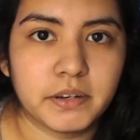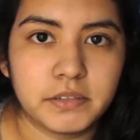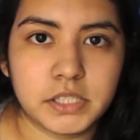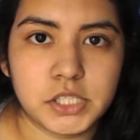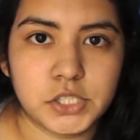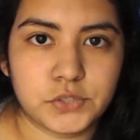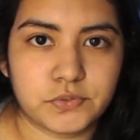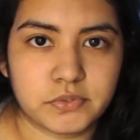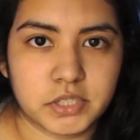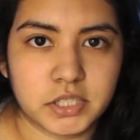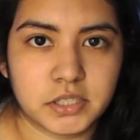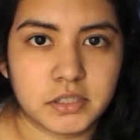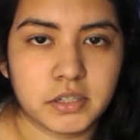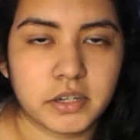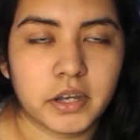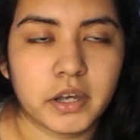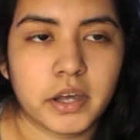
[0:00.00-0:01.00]
Everything's
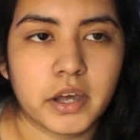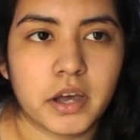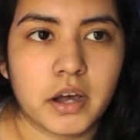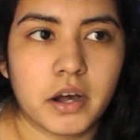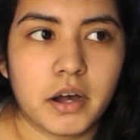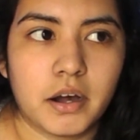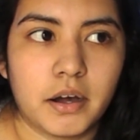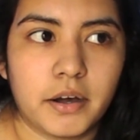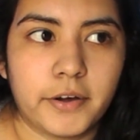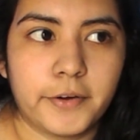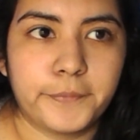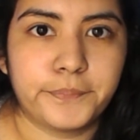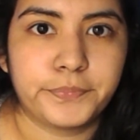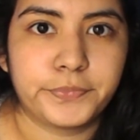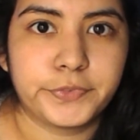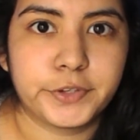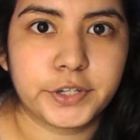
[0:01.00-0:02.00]
free.
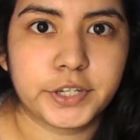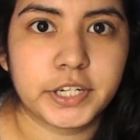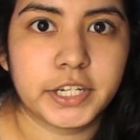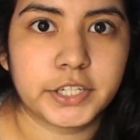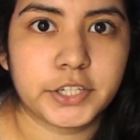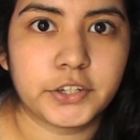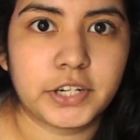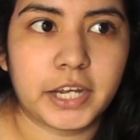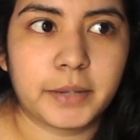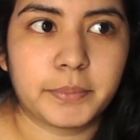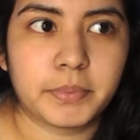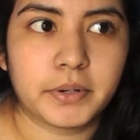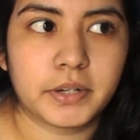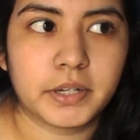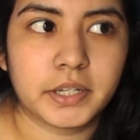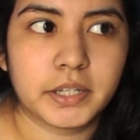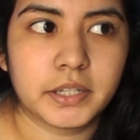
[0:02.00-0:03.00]
You connect your
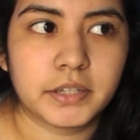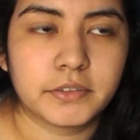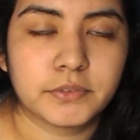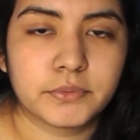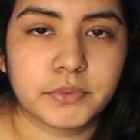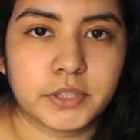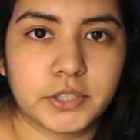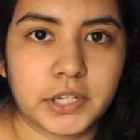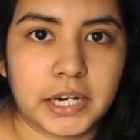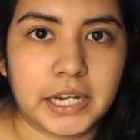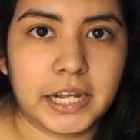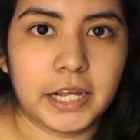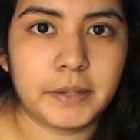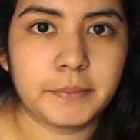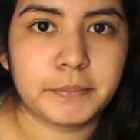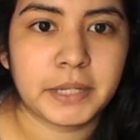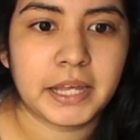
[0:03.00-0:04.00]
library with your
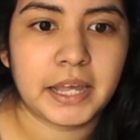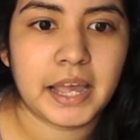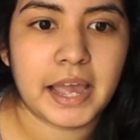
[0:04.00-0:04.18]
app,